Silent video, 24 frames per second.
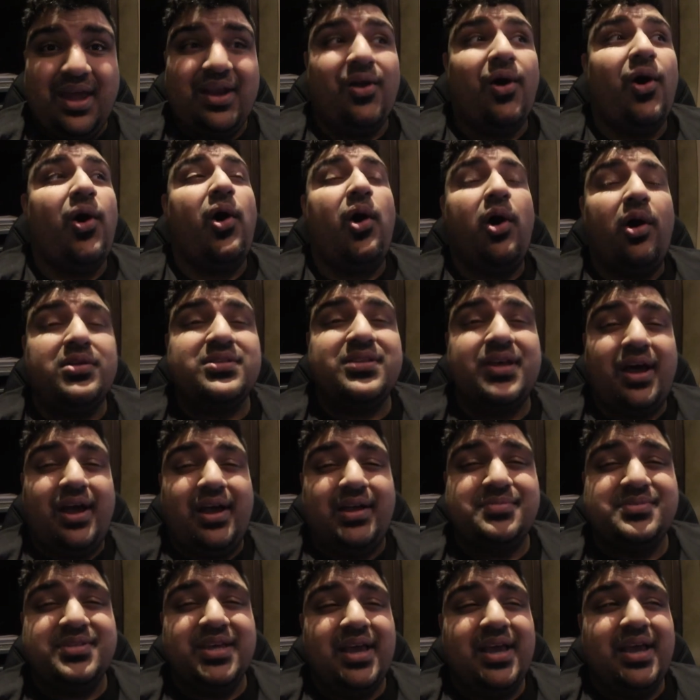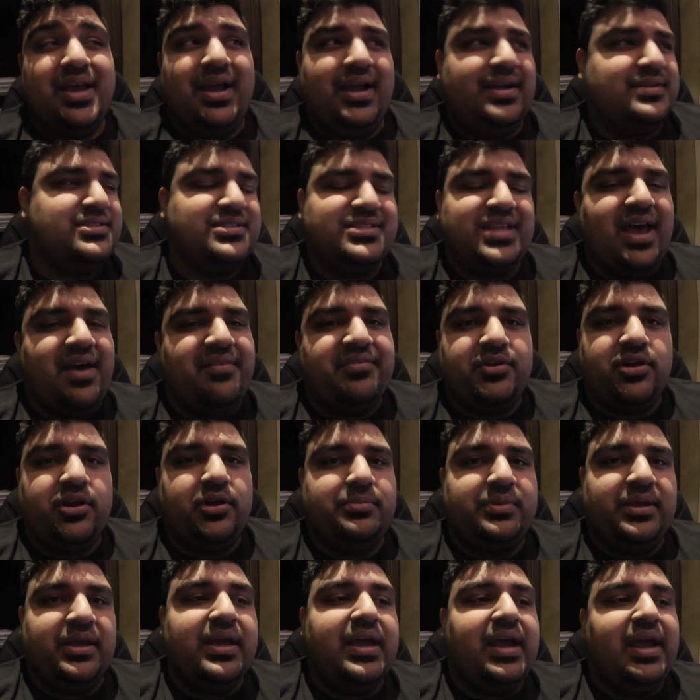at all times and just have it
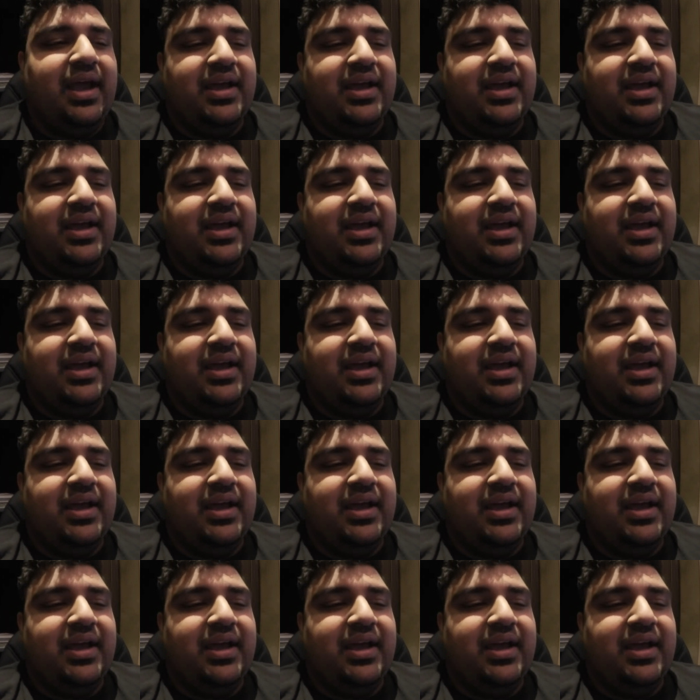on me.